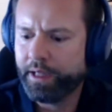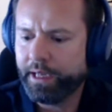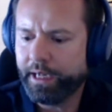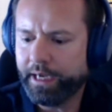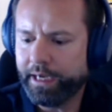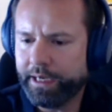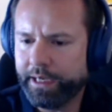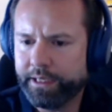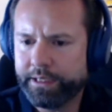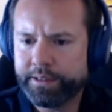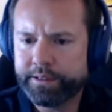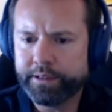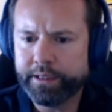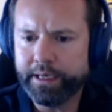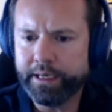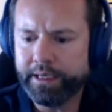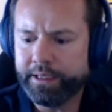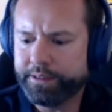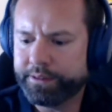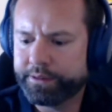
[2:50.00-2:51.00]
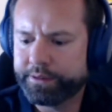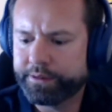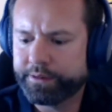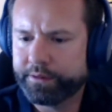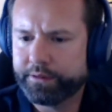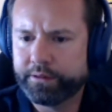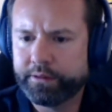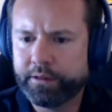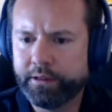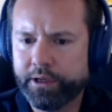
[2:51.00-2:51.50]
And as
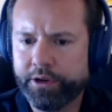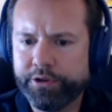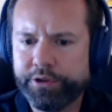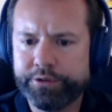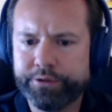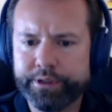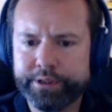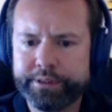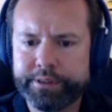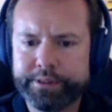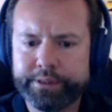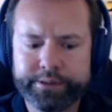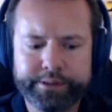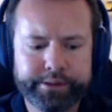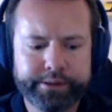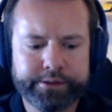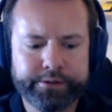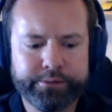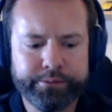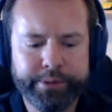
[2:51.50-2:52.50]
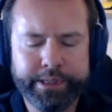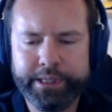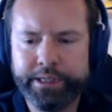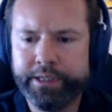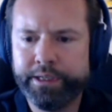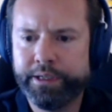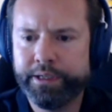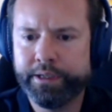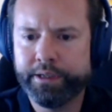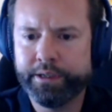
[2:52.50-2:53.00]
Clojurists,
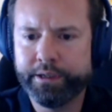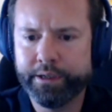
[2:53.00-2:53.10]
we